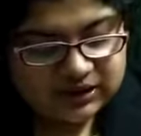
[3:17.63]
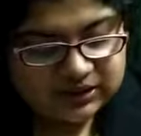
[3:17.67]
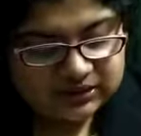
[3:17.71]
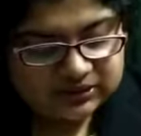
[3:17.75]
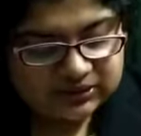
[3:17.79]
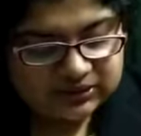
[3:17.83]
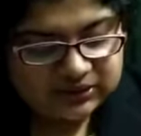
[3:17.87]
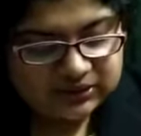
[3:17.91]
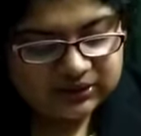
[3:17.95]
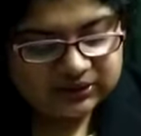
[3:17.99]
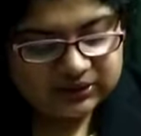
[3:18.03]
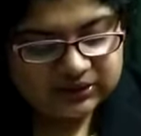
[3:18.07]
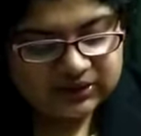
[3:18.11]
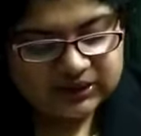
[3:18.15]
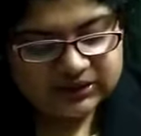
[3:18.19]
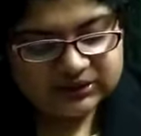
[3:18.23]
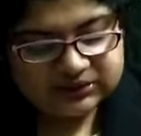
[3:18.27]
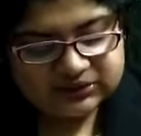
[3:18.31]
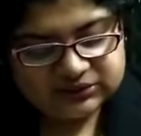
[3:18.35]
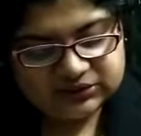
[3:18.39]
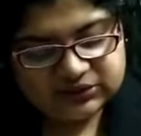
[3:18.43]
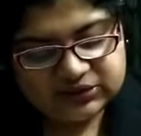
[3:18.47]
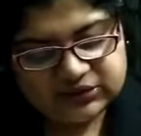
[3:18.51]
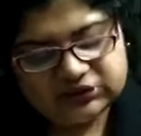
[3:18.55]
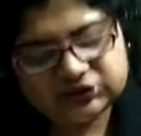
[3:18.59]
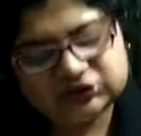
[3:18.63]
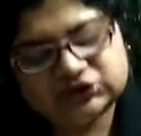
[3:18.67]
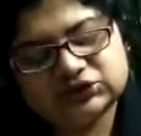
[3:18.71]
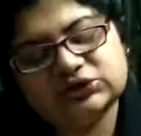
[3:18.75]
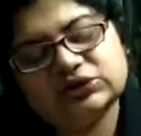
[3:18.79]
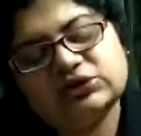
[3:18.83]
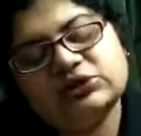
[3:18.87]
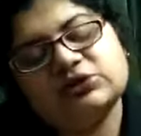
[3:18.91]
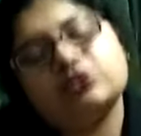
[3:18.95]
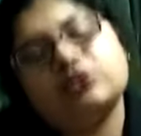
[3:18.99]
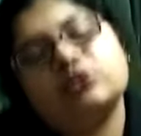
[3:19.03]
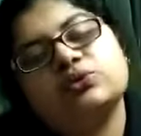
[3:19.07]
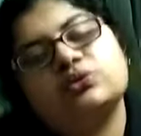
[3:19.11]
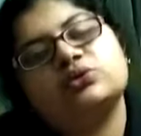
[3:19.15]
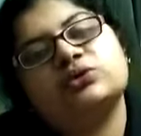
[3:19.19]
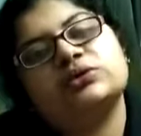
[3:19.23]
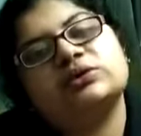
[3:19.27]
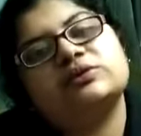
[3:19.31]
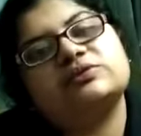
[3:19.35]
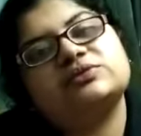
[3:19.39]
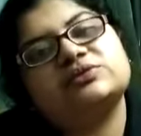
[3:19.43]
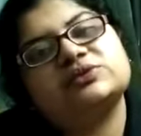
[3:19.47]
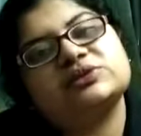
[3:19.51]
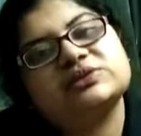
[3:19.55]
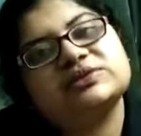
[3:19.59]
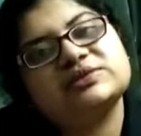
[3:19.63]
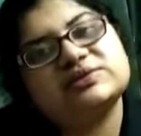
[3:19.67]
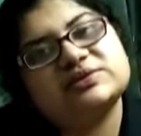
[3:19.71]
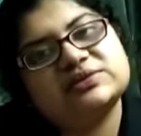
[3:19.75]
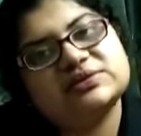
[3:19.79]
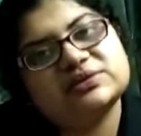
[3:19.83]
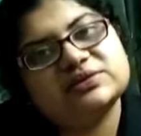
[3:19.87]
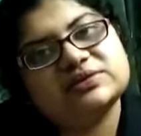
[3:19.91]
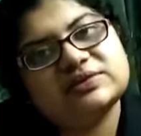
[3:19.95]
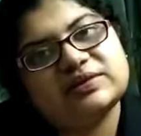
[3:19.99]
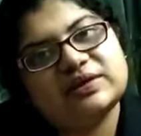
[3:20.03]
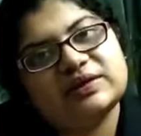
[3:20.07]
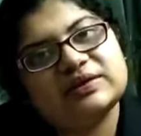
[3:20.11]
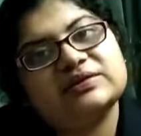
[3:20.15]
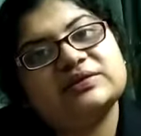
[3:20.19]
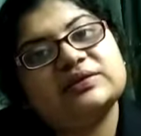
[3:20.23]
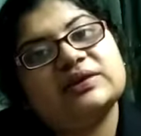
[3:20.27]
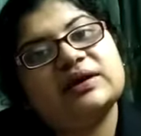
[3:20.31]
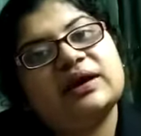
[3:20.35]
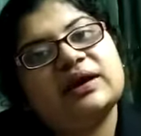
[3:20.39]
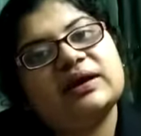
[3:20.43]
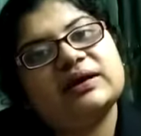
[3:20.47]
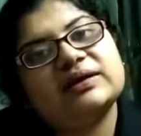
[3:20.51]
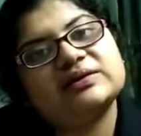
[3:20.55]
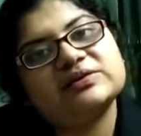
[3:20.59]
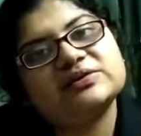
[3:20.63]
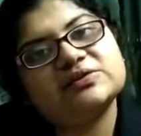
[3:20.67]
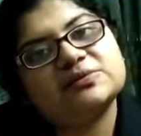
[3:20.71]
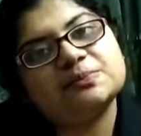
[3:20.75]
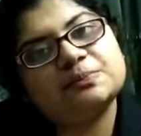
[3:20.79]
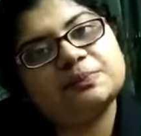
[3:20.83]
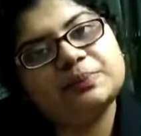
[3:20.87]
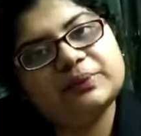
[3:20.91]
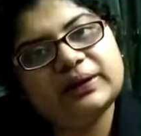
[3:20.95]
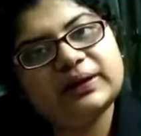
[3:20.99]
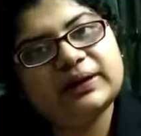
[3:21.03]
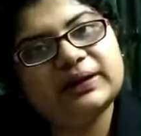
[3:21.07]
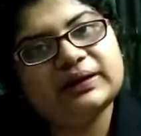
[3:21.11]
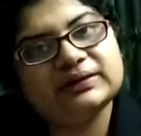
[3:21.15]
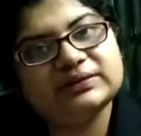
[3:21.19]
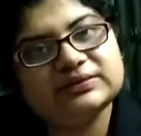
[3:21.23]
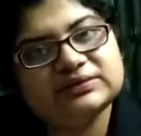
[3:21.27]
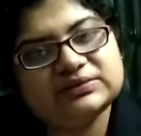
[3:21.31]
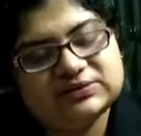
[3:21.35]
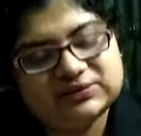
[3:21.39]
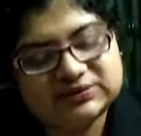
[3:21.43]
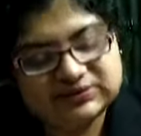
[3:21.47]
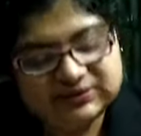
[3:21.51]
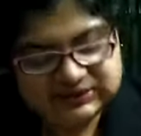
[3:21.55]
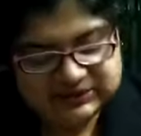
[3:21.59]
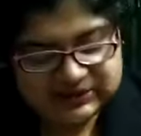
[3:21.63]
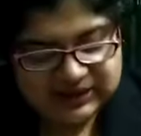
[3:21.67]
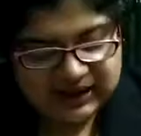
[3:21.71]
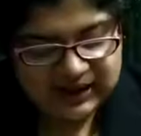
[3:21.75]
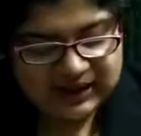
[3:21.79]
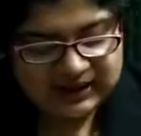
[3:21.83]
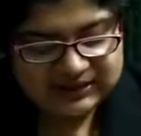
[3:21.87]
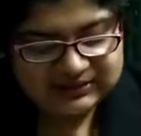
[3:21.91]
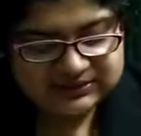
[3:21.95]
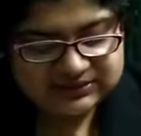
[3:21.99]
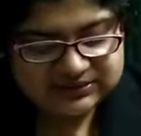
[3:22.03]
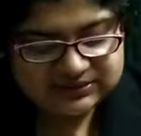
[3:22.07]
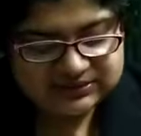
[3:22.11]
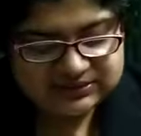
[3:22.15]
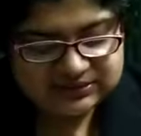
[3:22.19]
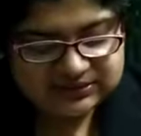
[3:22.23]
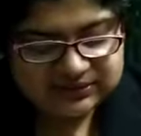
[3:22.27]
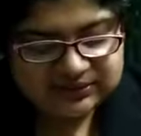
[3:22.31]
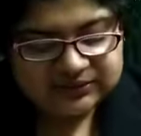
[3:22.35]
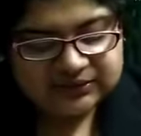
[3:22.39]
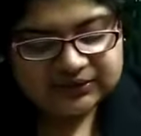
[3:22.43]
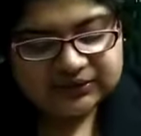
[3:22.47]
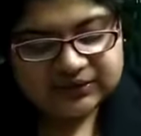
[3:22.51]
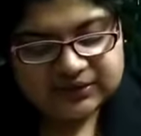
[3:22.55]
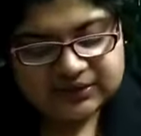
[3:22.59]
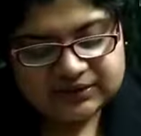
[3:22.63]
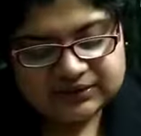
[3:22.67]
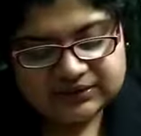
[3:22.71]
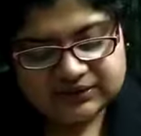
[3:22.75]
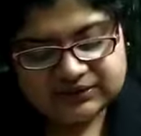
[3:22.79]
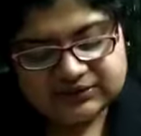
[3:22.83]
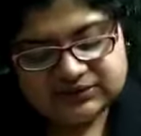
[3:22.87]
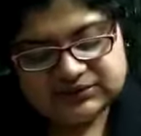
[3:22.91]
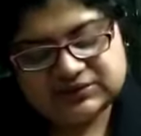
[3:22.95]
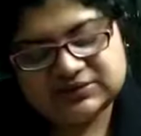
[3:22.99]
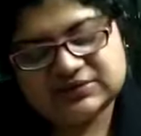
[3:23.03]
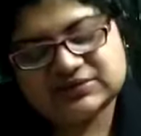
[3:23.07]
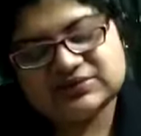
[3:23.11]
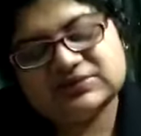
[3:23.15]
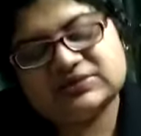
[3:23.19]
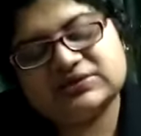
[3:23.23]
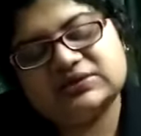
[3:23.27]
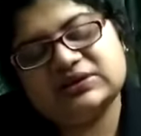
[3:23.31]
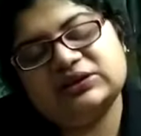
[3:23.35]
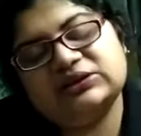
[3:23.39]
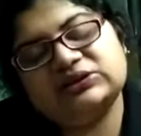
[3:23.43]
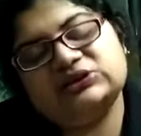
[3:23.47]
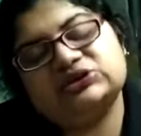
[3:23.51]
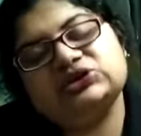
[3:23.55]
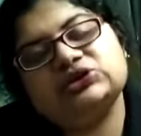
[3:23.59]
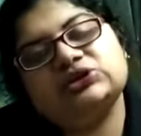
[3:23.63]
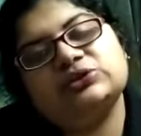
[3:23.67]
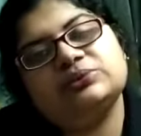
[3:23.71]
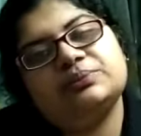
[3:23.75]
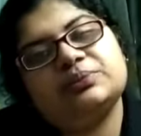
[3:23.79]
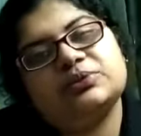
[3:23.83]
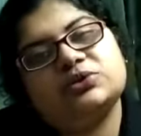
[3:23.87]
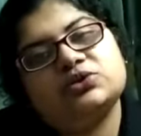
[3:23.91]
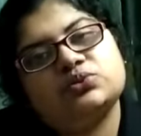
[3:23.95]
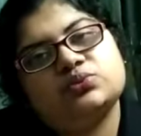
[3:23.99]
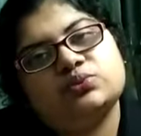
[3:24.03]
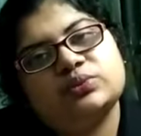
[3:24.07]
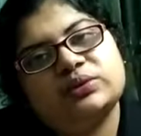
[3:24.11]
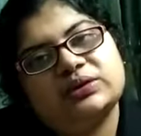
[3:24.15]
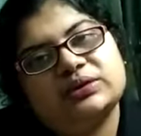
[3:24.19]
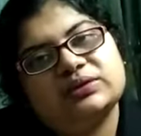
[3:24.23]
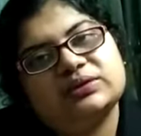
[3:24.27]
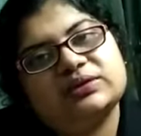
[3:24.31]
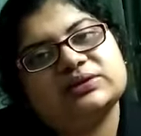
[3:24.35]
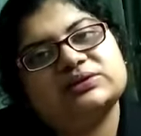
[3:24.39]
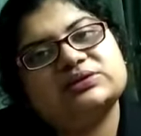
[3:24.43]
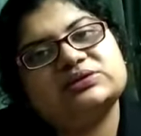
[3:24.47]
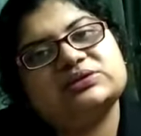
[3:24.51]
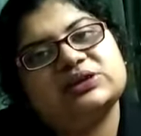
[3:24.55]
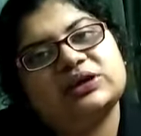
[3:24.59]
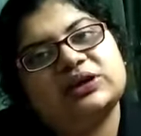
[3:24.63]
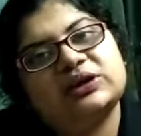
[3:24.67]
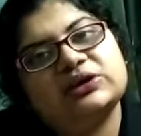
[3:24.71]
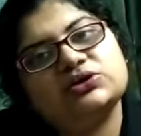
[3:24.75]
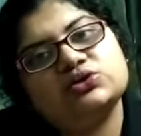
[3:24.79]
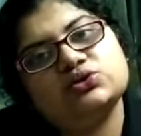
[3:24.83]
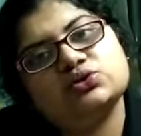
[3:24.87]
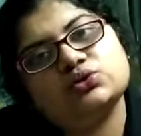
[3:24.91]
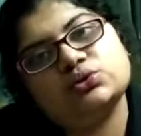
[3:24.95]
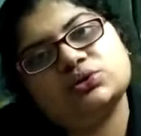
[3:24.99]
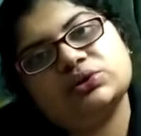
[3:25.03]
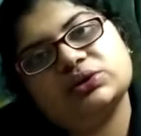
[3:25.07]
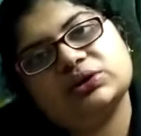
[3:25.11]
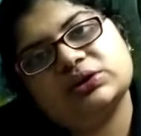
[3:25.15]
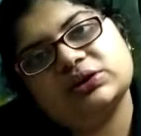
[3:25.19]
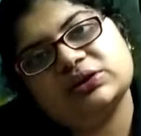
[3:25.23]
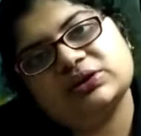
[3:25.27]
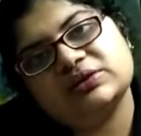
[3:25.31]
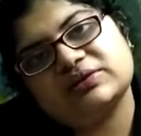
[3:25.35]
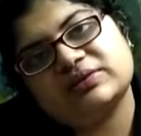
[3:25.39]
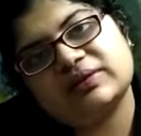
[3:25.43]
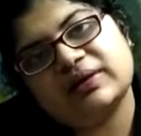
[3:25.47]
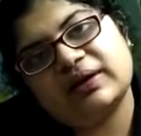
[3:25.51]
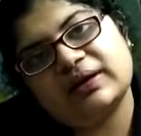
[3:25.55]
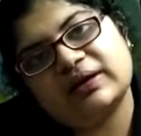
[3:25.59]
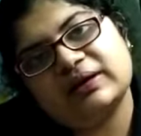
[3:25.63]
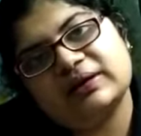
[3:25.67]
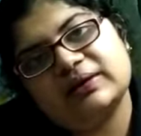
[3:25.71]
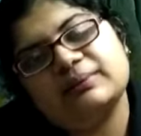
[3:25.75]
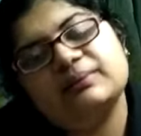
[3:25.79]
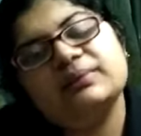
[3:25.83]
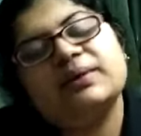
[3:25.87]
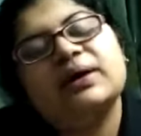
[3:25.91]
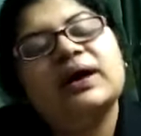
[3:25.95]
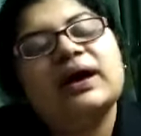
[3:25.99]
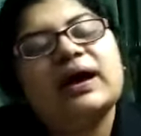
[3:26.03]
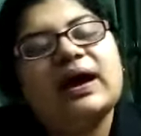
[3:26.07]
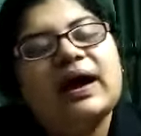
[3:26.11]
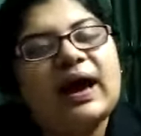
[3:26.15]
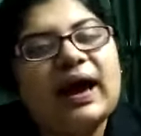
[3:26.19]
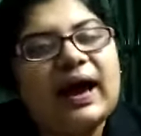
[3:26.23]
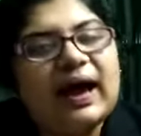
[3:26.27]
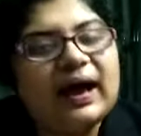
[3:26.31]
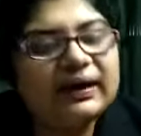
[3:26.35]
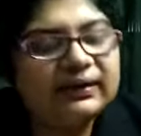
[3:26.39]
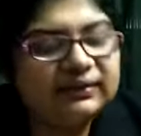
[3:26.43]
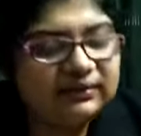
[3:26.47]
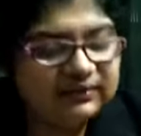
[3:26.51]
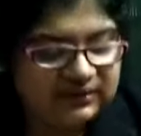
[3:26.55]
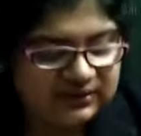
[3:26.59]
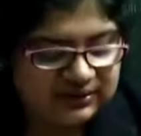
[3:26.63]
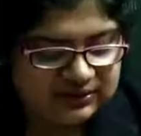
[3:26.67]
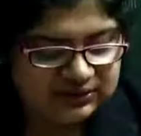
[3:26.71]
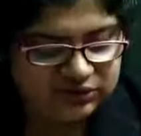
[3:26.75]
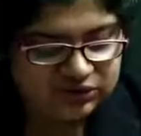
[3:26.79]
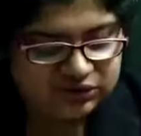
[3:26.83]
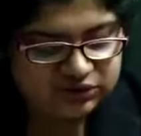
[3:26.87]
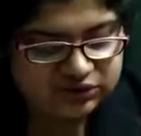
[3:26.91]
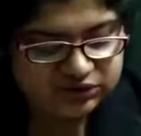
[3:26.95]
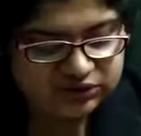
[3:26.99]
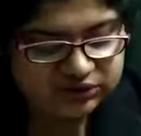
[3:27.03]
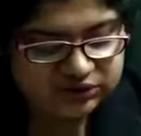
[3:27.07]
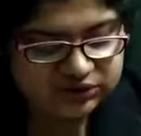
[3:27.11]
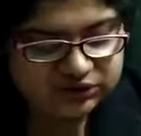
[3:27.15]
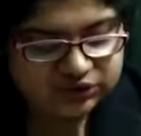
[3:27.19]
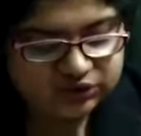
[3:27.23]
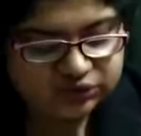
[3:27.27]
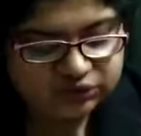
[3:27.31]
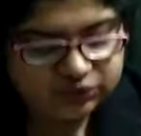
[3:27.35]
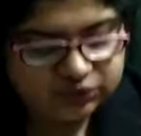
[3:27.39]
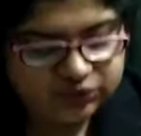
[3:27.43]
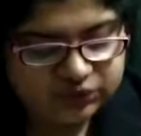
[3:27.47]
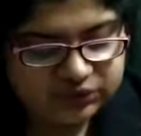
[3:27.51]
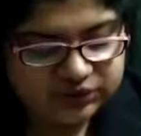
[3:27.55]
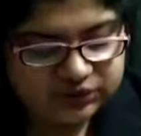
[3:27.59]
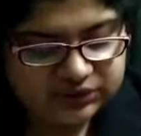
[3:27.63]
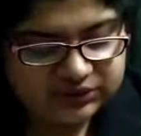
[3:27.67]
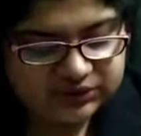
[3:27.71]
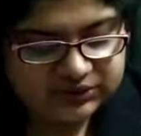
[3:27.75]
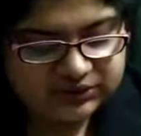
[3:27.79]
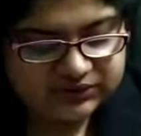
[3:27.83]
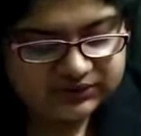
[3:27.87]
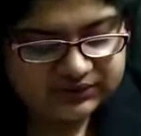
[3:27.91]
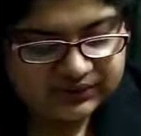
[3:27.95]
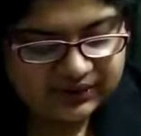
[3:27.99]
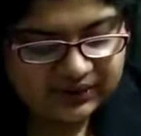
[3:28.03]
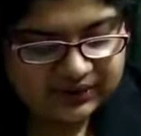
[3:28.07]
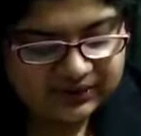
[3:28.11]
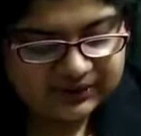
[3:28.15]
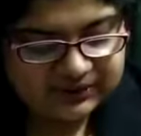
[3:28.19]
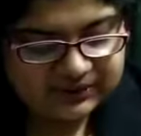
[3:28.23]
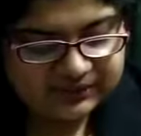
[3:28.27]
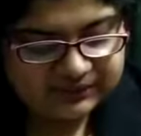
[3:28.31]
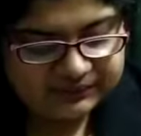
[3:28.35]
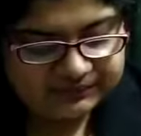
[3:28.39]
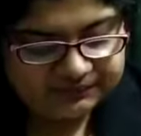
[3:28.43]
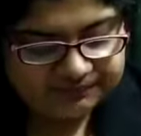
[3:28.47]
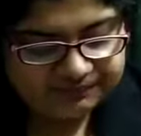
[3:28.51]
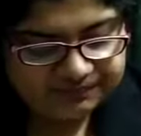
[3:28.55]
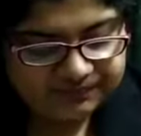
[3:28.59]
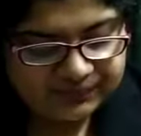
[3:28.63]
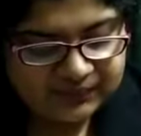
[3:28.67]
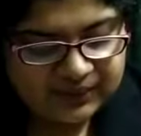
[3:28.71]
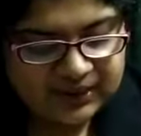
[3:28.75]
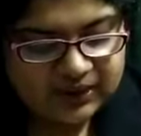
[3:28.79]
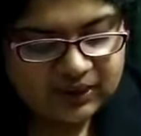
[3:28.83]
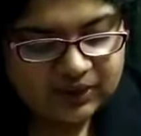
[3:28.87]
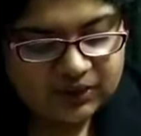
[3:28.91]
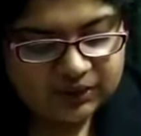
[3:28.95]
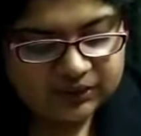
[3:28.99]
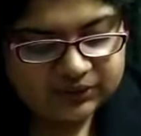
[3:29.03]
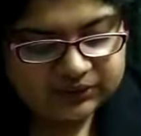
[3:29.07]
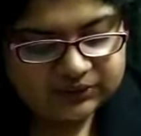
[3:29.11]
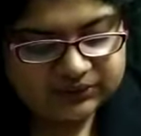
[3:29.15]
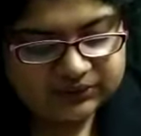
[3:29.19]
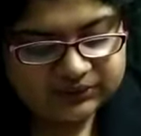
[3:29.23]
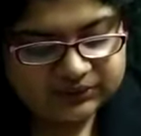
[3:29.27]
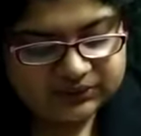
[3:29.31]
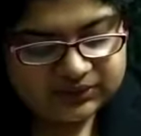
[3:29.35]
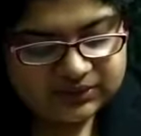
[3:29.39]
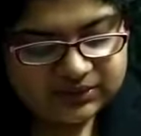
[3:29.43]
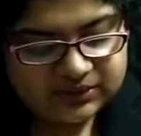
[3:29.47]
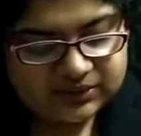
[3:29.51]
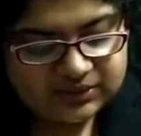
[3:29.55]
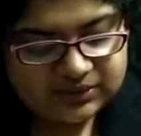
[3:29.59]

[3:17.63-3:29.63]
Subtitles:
the International Court of Justice had explained that the distinction between the territorial asylum and the extraterritorial asylum or the